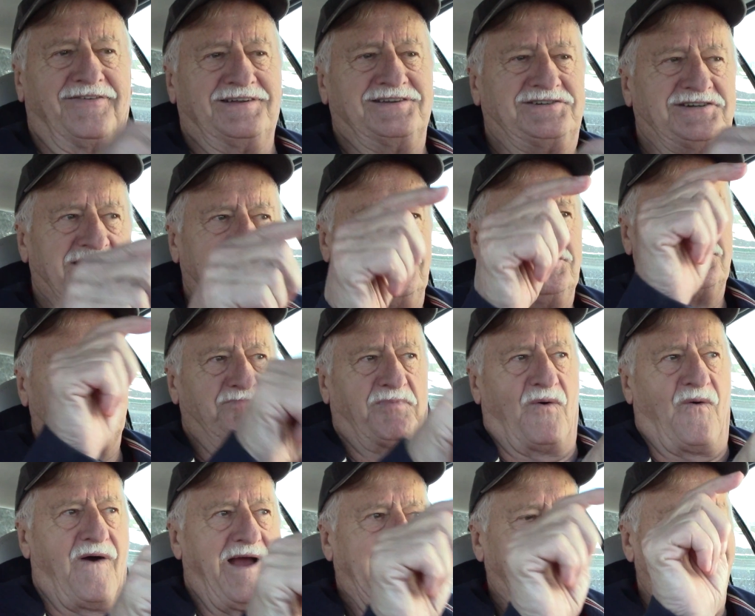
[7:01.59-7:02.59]
and she's
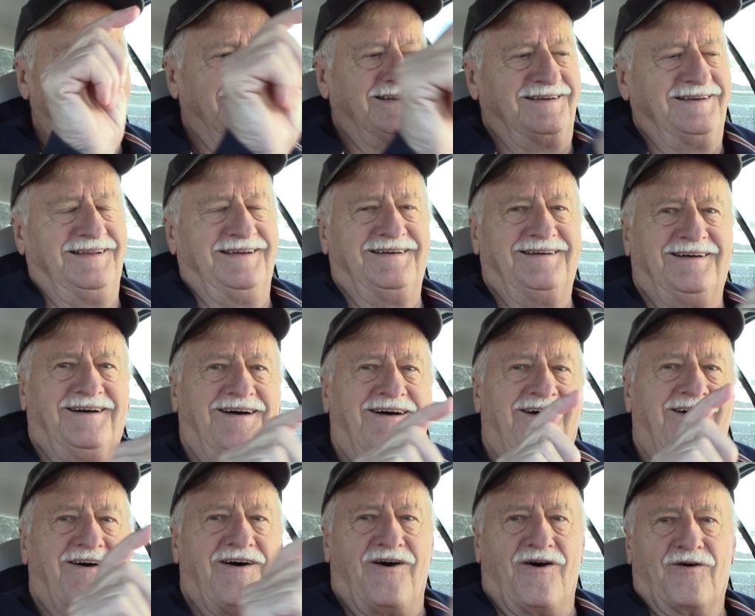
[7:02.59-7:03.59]
pointing
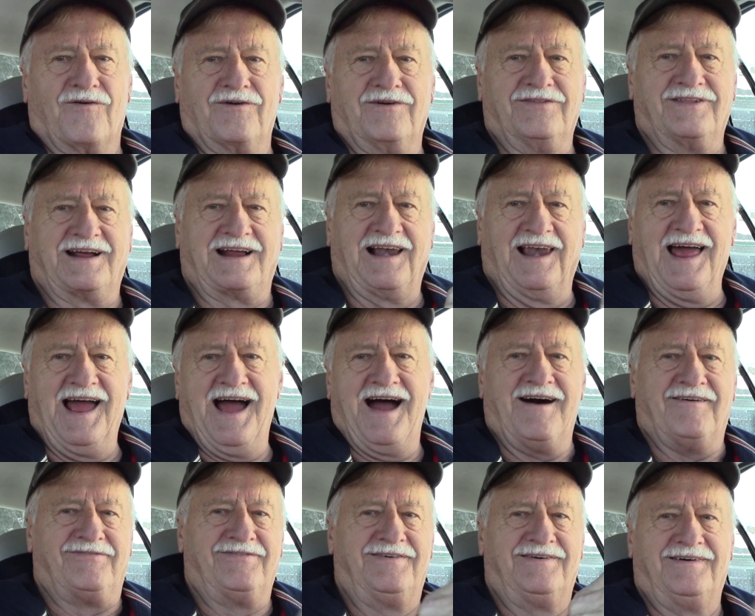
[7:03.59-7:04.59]
over the
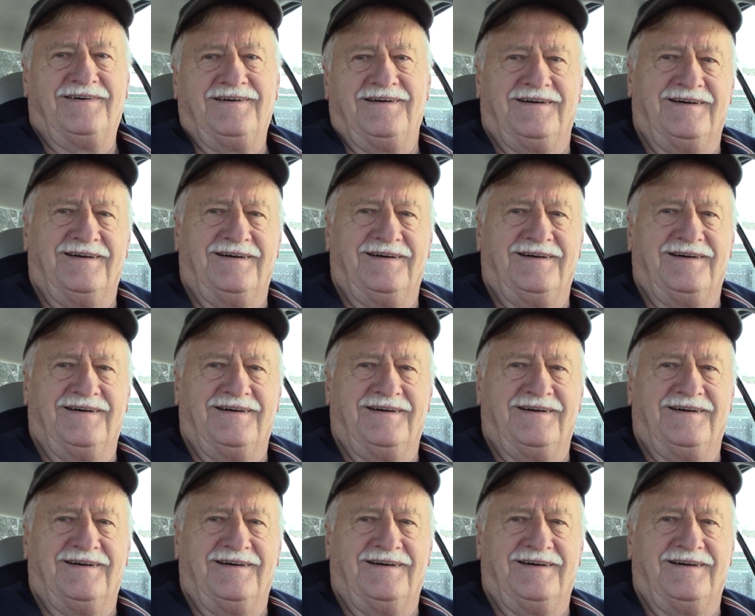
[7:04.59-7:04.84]
cliff.